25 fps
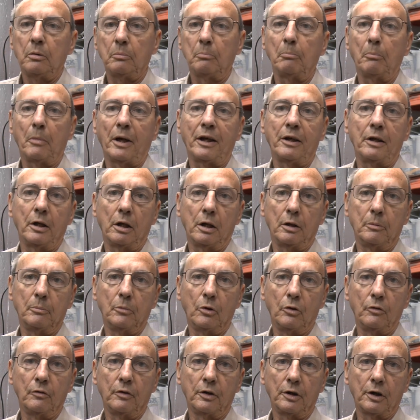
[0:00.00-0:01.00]
manually
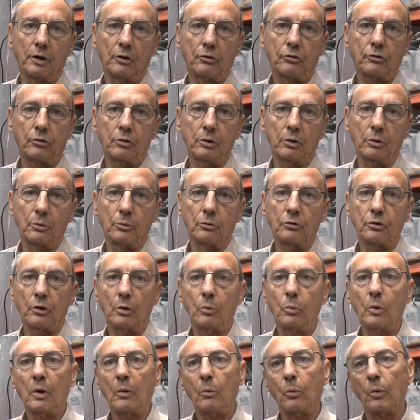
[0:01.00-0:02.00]
moving that screw.
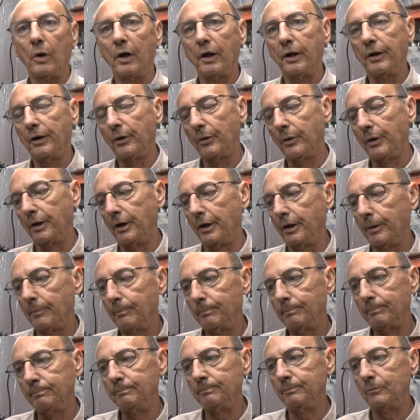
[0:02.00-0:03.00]
So one way of doing it,
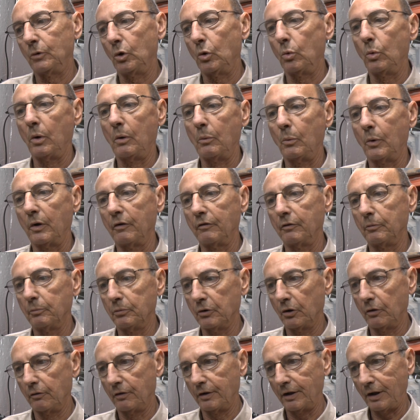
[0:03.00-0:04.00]
or one way of
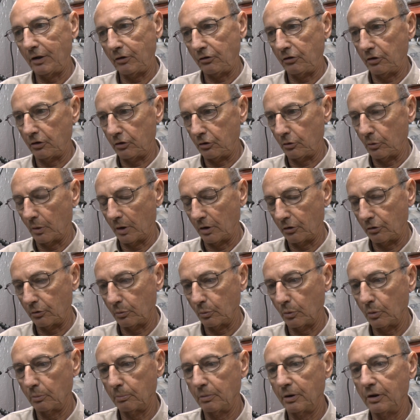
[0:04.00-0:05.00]
improving that
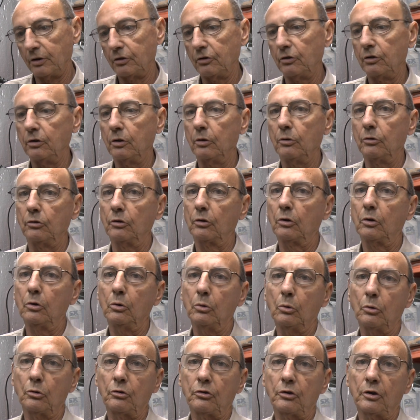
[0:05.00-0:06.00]
situation, would be to use a
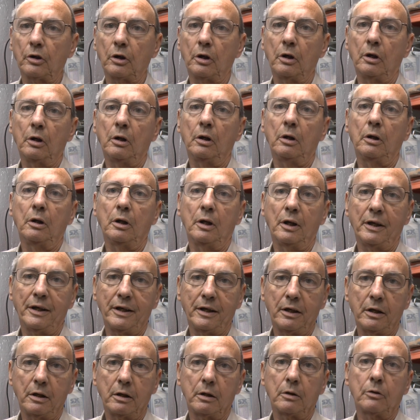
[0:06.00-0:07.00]
coarser
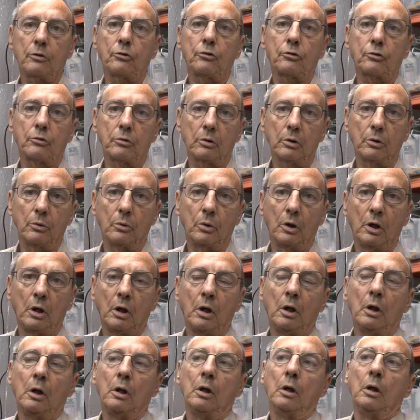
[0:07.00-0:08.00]
lead screw.
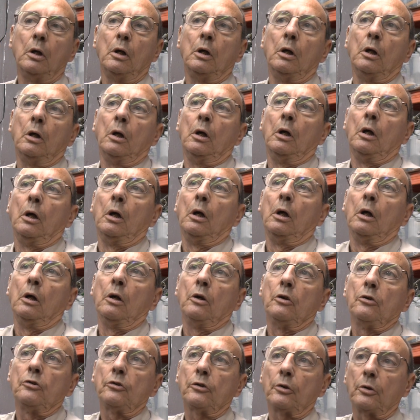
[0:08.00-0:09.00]

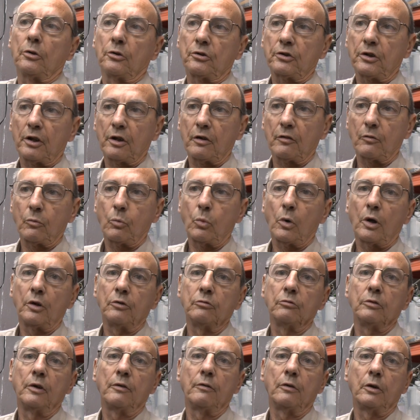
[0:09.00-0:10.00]
So instead of
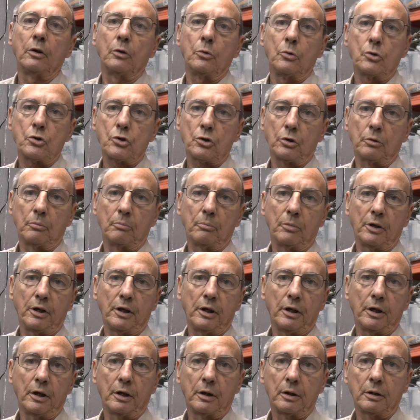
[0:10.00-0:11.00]
one revolution
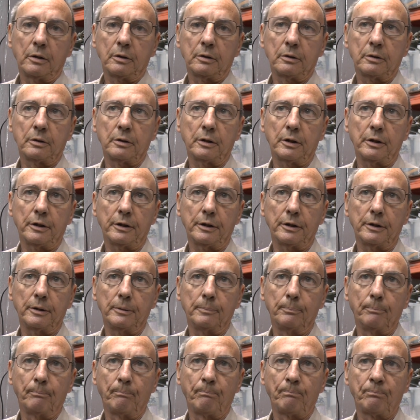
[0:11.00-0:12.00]
being
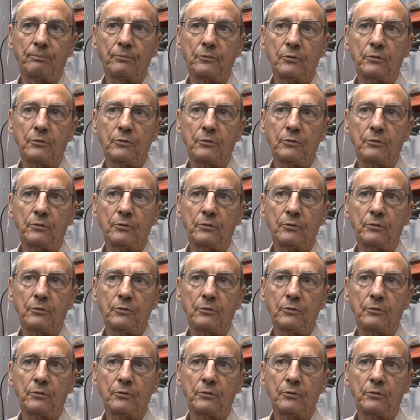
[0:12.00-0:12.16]
2